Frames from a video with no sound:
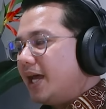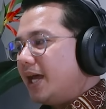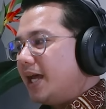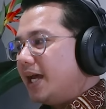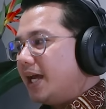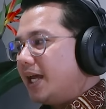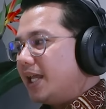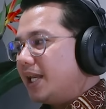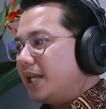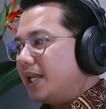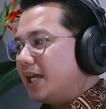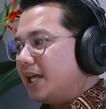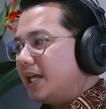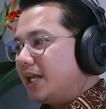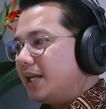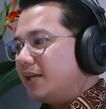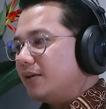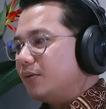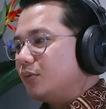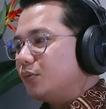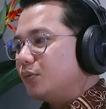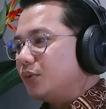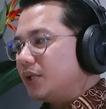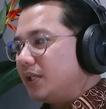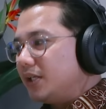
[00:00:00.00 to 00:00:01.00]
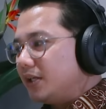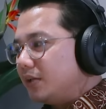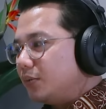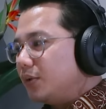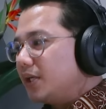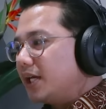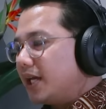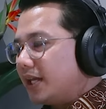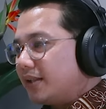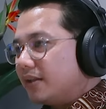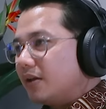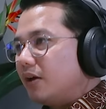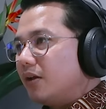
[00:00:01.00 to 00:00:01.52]
And then we
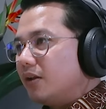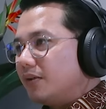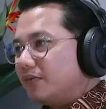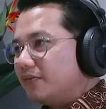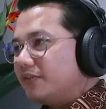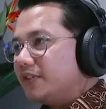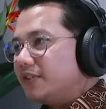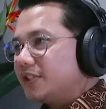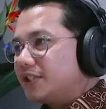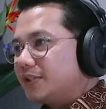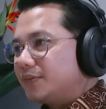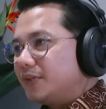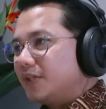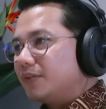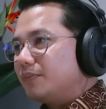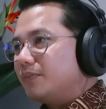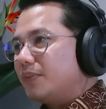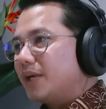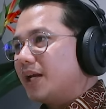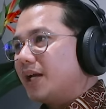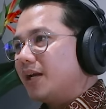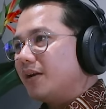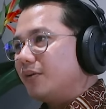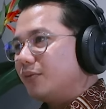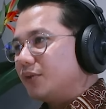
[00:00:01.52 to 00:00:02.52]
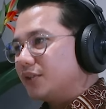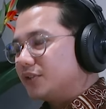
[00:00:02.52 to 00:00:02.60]
get all of this feedback.